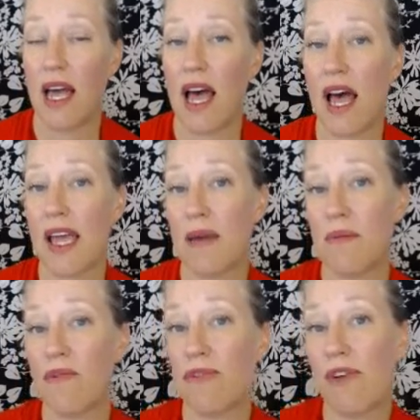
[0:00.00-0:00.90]
I
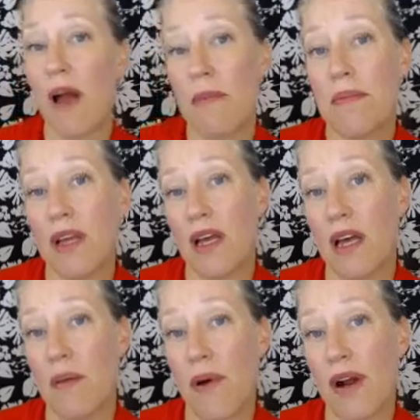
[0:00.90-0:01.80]
am from
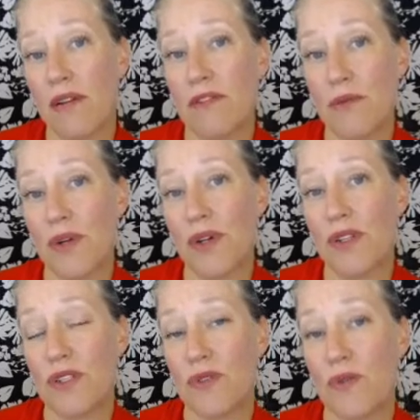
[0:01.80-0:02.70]
a part of the
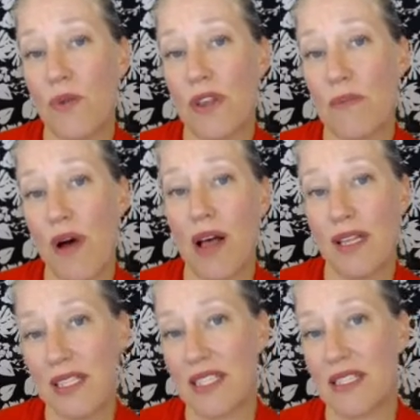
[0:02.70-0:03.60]
world where the
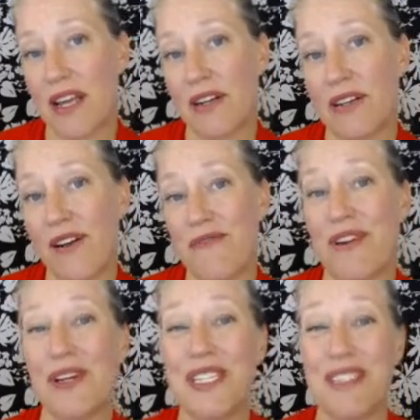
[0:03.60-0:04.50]
politics there are
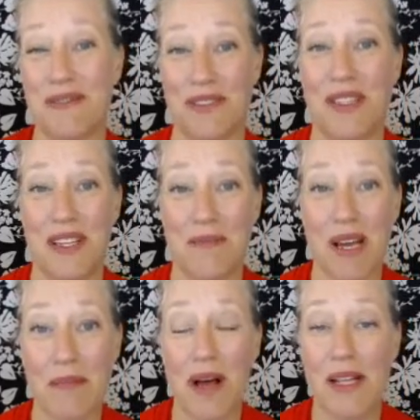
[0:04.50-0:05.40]
very different than
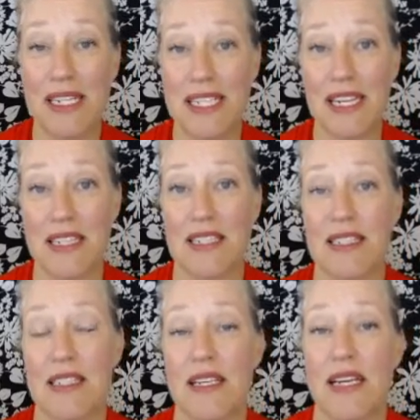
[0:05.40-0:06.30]
my
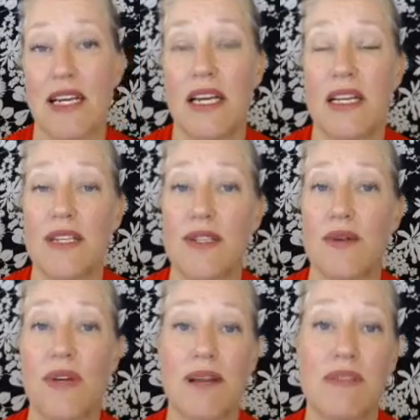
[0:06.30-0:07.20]
politics.
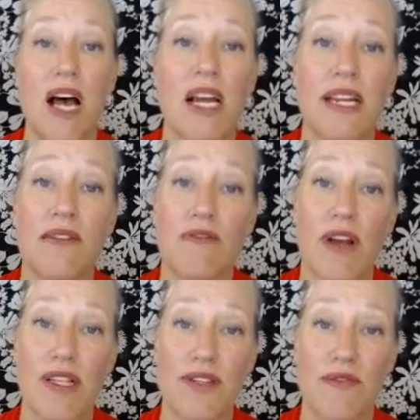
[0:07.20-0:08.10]
So when I'm talking to
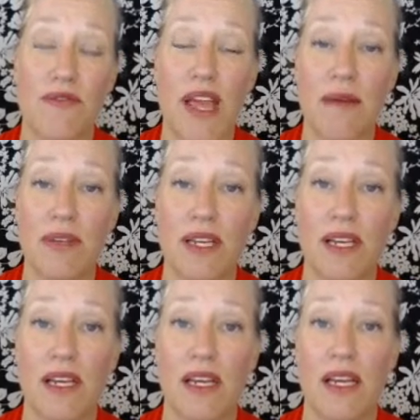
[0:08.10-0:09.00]
friends or
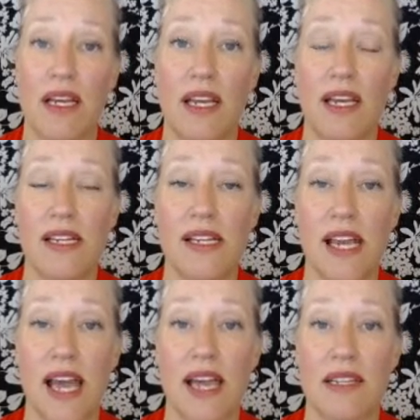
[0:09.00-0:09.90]
family, it can
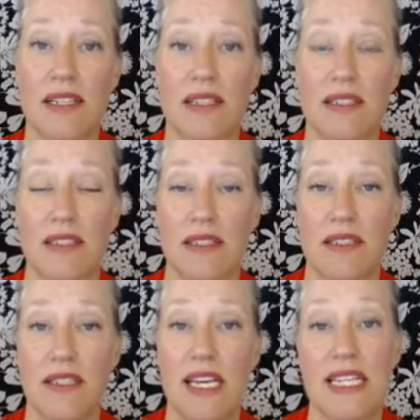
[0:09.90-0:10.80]
get
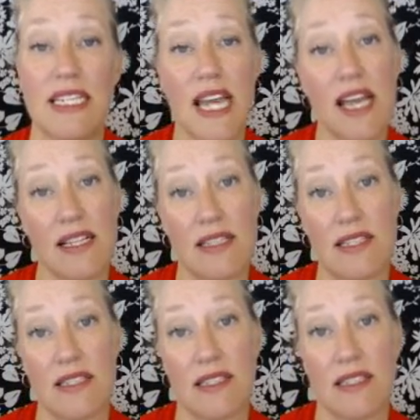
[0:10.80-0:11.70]

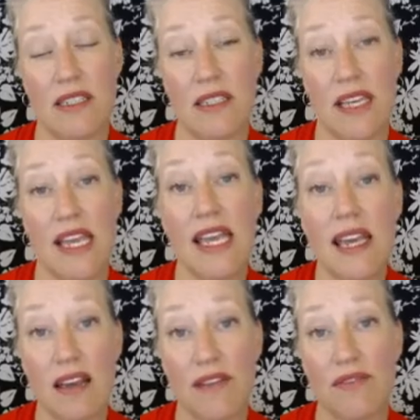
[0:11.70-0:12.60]
intense
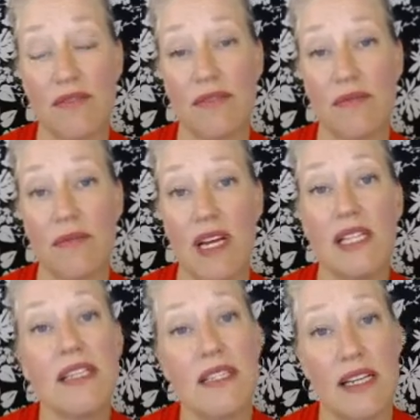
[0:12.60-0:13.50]
if my
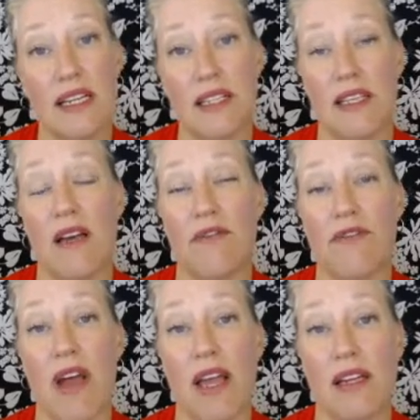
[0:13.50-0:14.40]
listening gets off
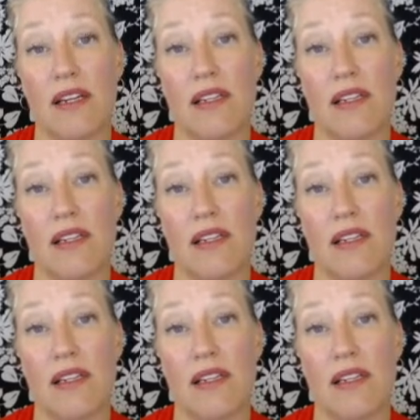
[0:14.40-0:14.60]
track.